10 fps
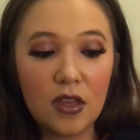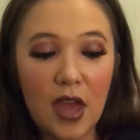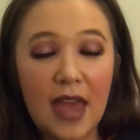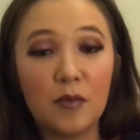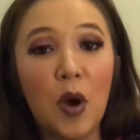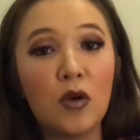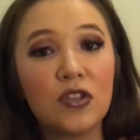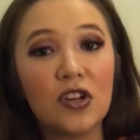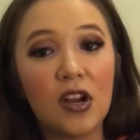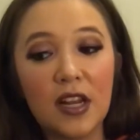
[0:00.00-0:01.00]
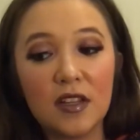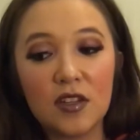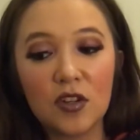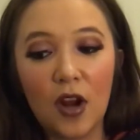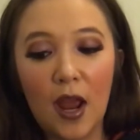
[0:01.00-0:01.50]
and post it on
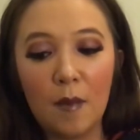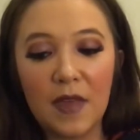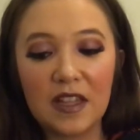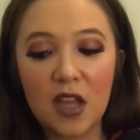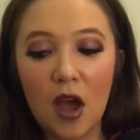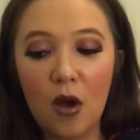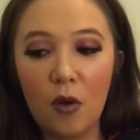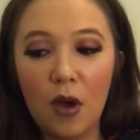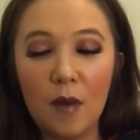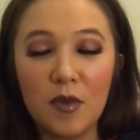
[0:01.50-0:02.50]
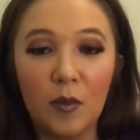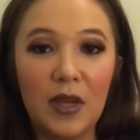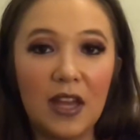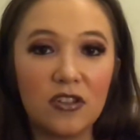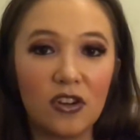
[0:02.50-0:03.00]
Instagram, that's how you'll
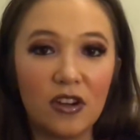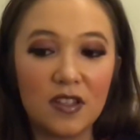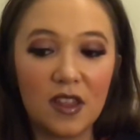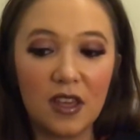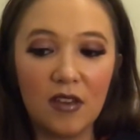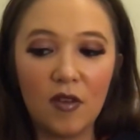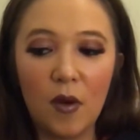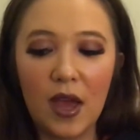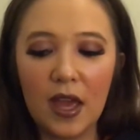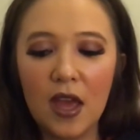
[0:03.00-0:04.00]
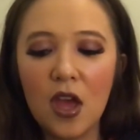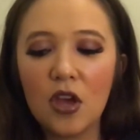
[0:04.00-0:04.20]
be entered into the giveaway.